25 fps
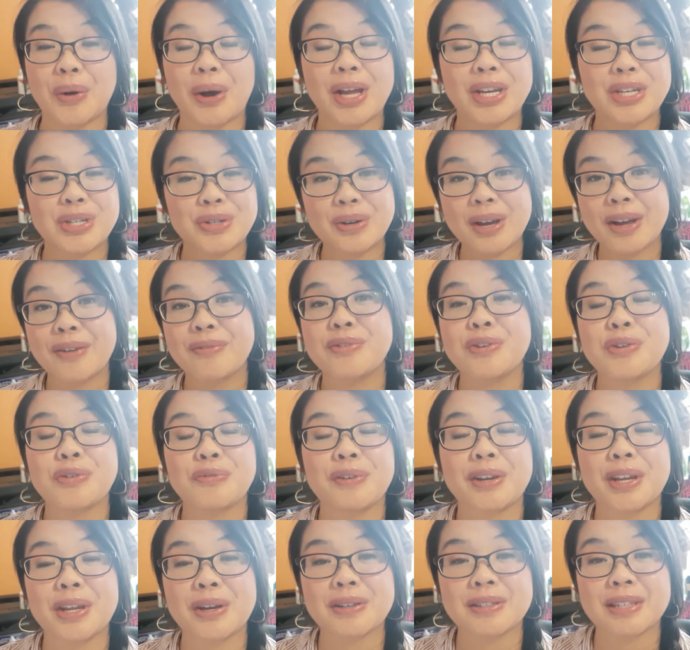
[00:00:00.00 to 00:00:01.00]
I do have new
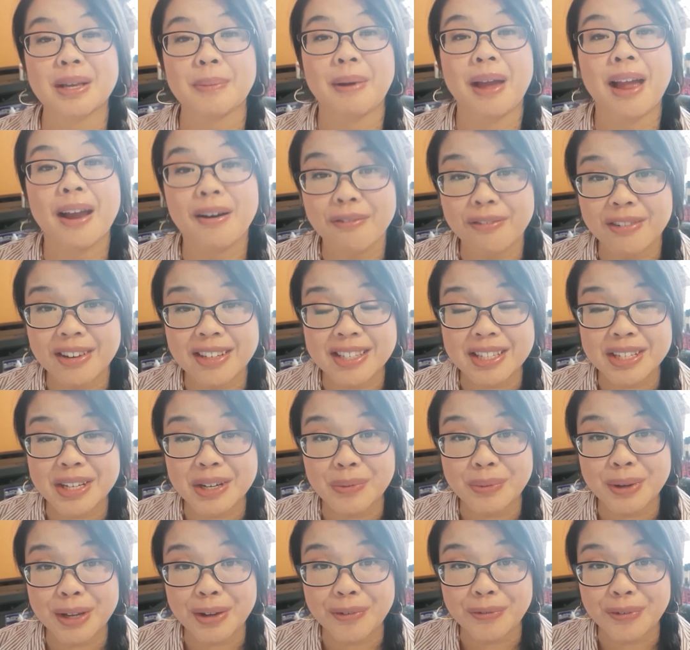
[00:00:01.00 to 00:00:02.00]
videos up every
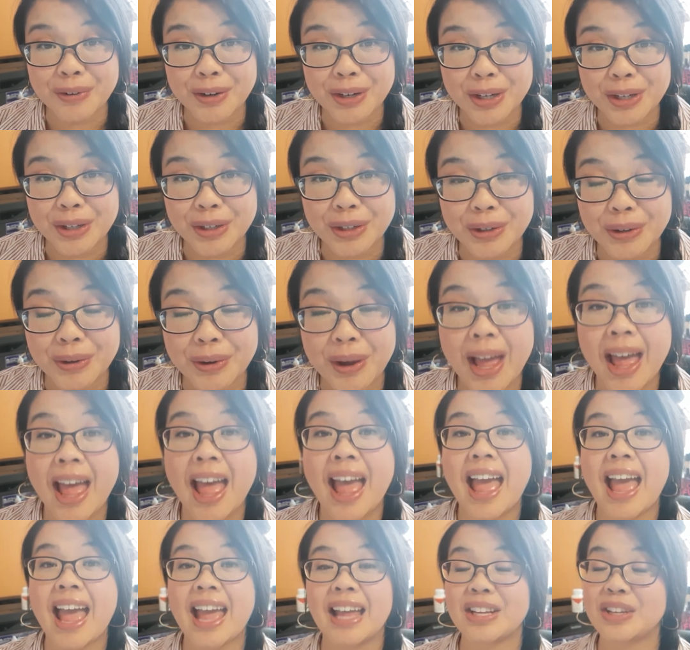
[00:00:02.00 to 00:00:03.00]
single week for you,
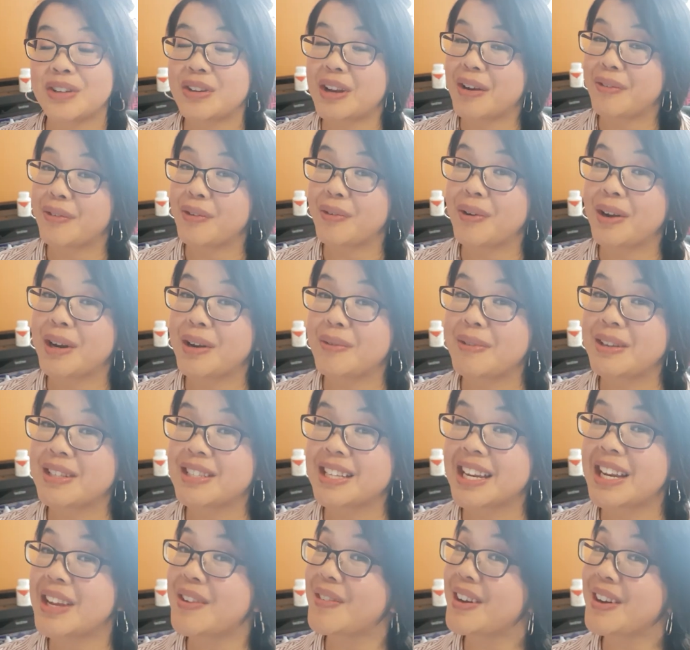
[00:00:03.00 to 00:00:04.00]
and you never want to miss
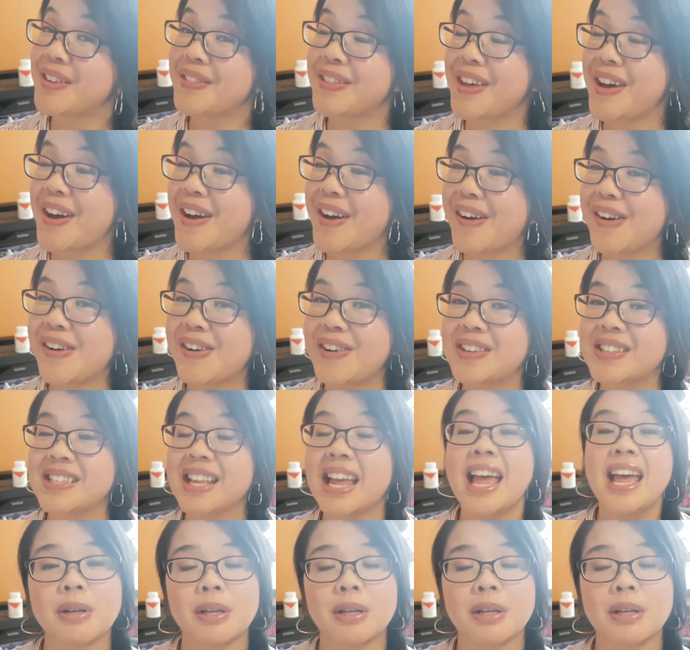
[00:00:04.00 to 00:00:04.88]
any one of those.